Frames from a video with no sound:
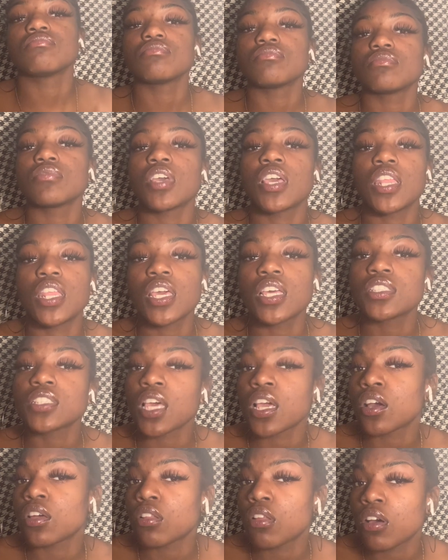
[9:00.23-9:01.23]
It did
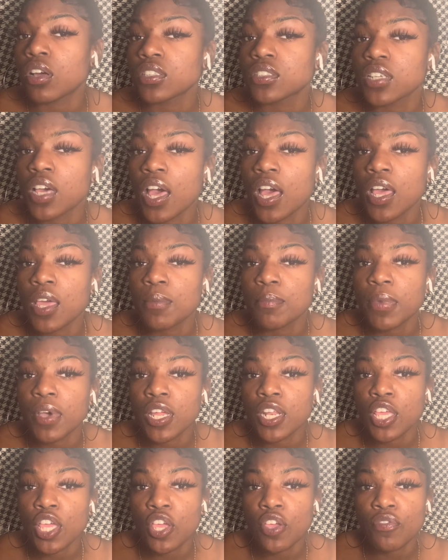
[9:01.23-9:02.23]
take a long time,
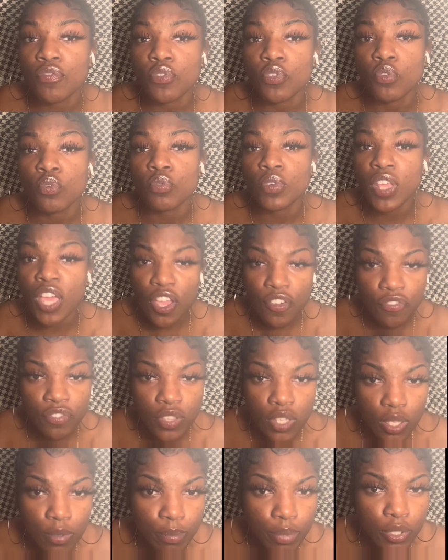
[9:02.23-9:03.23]
but if you
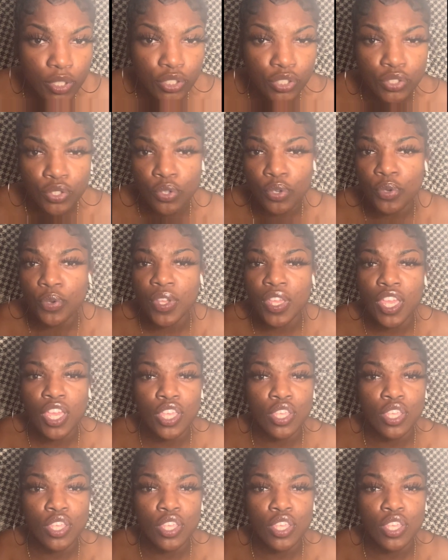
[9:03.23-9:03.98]
definitely push through it and